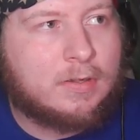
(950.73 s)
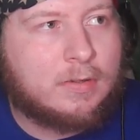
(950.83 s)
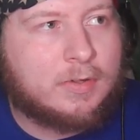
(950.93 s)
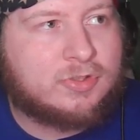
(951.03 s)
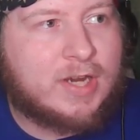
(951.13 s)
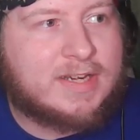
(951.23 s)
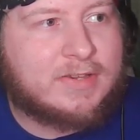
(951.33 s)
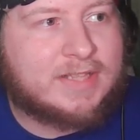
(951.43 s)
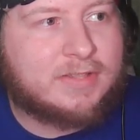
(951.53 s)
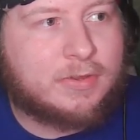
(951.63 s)
Which right now
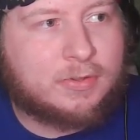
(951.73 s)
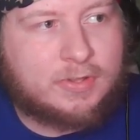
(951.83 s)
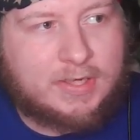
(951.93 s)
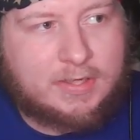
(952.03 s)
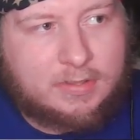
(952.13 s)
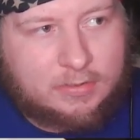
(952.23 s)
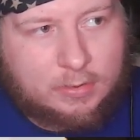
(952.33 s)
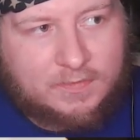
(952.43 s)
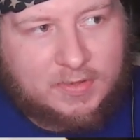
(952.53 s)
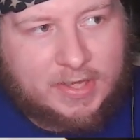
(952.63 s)
that's a 3. Don't know
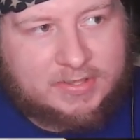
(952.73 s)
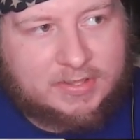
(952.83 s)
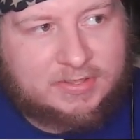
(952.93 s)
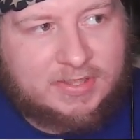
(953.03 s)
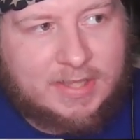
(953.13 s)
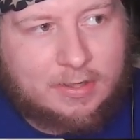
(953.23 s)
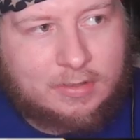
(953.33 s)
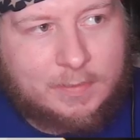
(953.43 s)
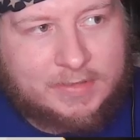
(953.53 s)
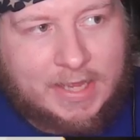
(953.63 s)
if you guys can see that or
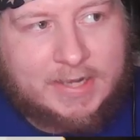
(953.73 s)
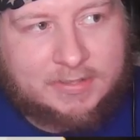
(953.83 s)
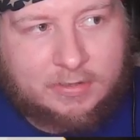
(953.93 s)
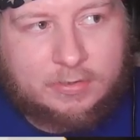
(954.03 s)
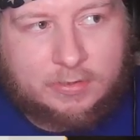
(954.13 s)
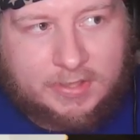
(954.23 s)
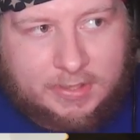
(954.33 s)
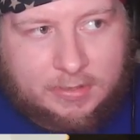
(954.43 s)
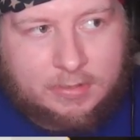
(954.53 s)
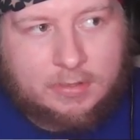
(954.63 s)
not, but that is a 3.
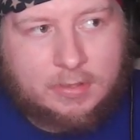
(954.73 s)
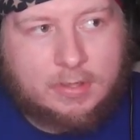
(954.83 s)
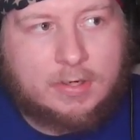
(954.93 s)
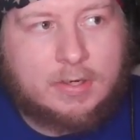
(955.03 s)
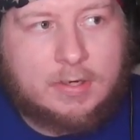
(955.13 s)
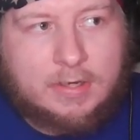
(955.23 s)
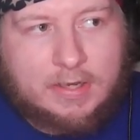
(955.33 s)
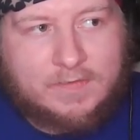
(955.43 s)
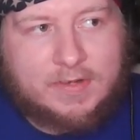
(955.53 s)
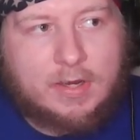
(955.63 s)

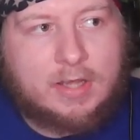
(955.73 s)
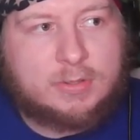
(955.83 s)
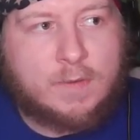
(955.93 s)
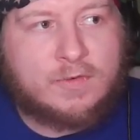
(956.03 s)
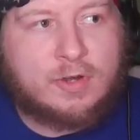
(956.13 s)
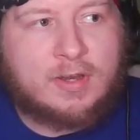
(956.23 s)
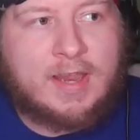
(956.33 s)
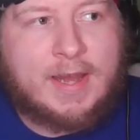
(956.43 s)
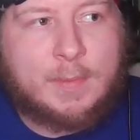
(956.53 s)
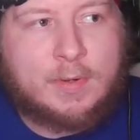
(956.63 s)
If it knocks over a
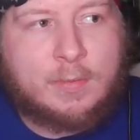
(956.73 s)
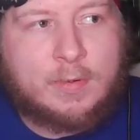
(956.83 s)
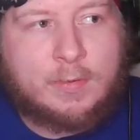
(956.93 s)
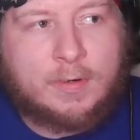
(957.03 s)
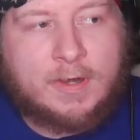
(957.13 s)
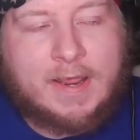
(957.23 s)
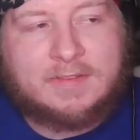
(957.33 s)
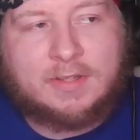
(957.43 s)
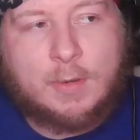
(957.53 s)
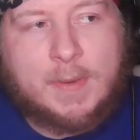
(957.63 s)
camera, well, we're going to have
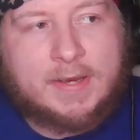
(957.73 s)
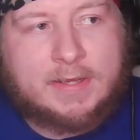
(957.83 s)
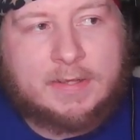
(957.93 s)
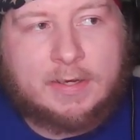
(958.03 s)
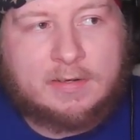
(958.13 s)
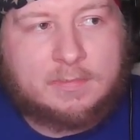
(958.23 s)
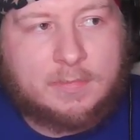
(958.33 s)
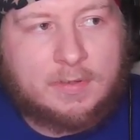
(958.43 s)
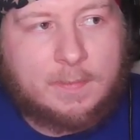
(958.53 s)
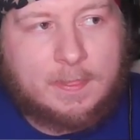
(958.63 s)
to go back in there.
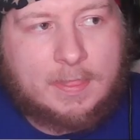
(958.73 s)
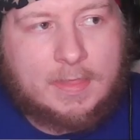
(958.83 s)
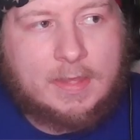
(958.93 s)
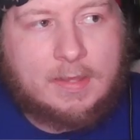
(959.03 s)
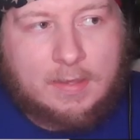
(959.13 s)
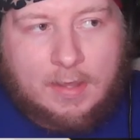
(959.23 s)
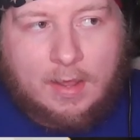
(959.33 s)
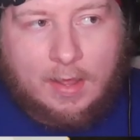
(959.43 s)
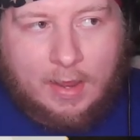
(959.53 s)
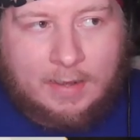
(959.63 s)
But
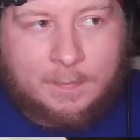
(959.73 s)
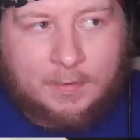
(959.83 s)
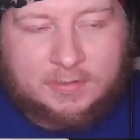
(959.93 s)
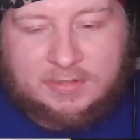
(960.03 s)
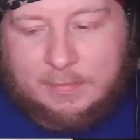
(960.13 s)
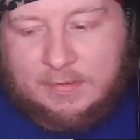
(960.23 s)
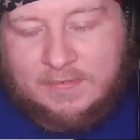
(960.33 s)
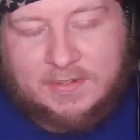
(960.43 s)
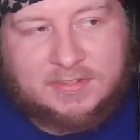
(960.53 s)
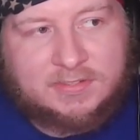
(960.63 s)
I personally believe
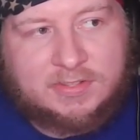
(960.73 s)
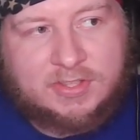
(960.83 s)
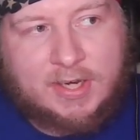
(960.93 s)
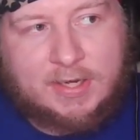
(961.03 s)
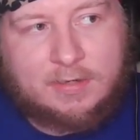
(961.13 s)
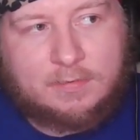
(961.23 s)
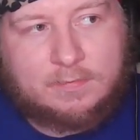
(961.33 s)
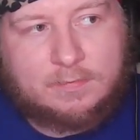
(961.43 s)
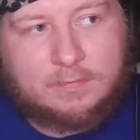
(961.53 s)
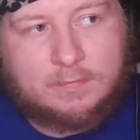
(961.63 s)
this is a shade.
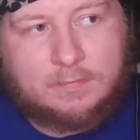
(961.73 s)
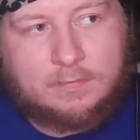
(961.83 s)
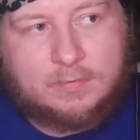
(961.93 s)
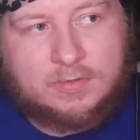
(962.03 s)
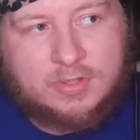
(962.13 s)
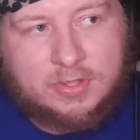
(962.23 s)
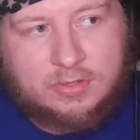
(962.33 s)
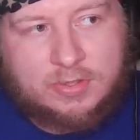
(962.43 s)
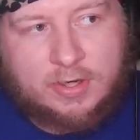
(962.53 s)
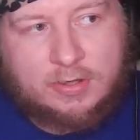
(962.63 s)
Just
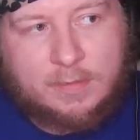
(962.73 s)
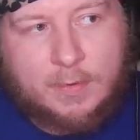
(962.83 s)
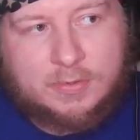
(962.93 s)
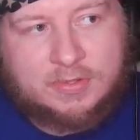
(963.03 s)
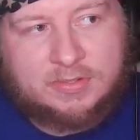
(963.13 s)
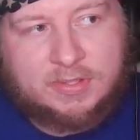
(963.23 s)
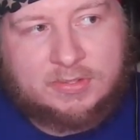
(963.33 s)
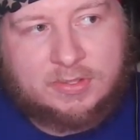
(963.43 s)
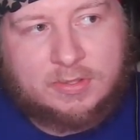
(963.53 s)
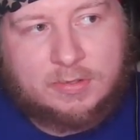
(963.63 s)
triggered the motion sensor.